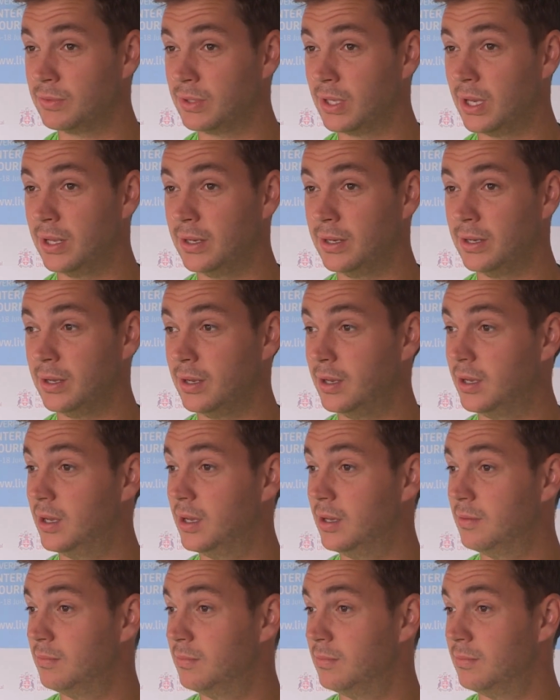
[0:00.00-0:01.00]
done.
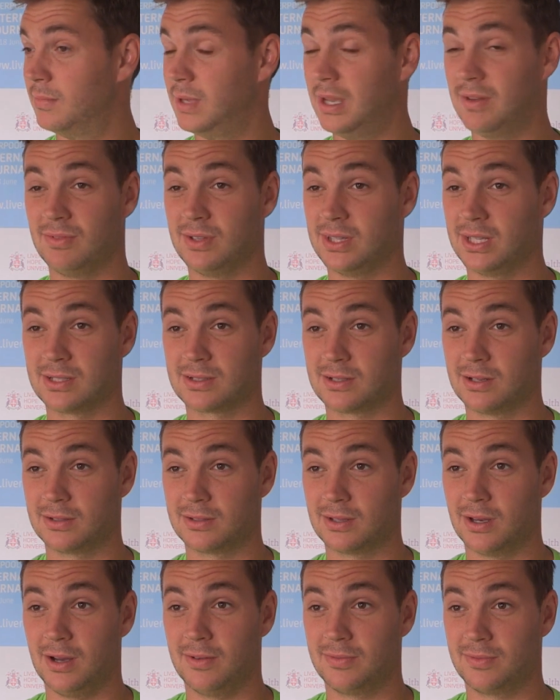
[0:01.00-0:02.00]
Um, everything's looked
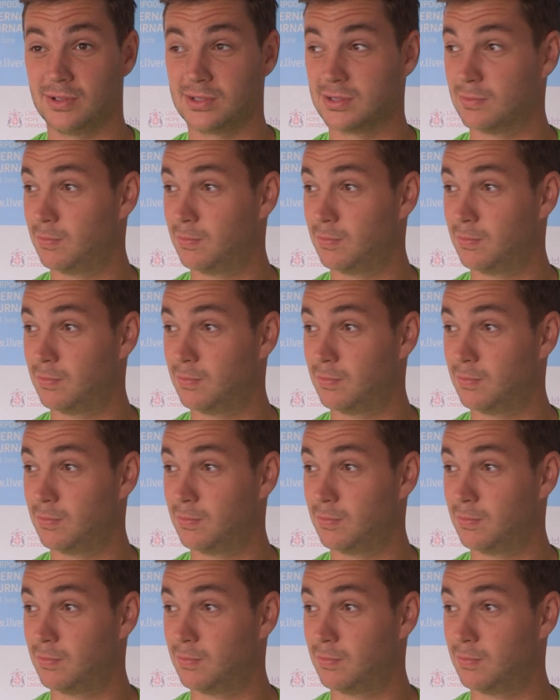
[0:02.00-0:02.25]
after as a